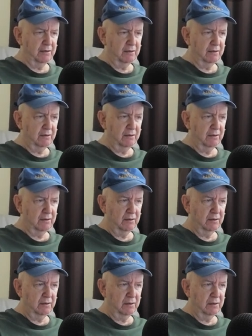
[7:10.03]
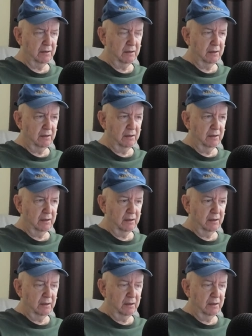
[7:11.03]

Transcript: (no one is talking)